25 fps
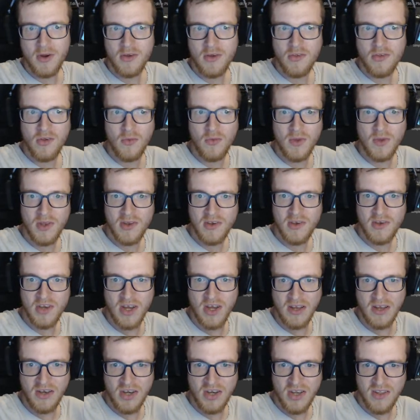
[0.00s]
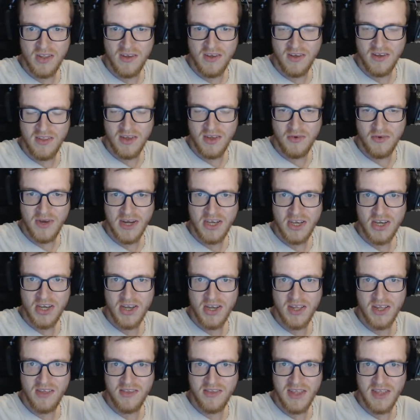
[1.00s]
so we change the direction
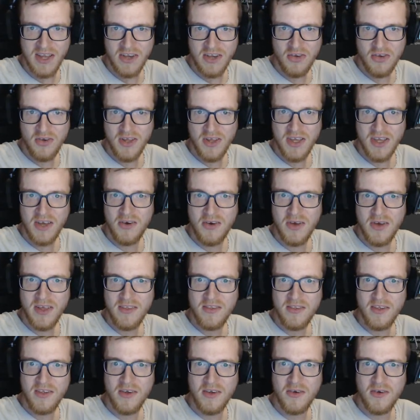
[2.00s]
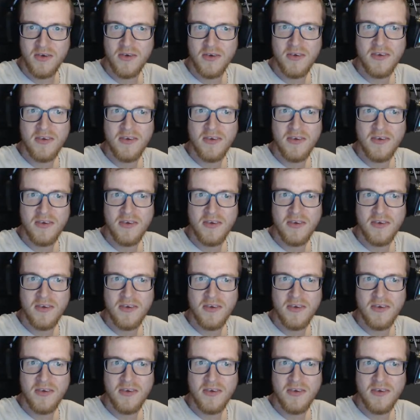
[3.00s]
he's actually going, so...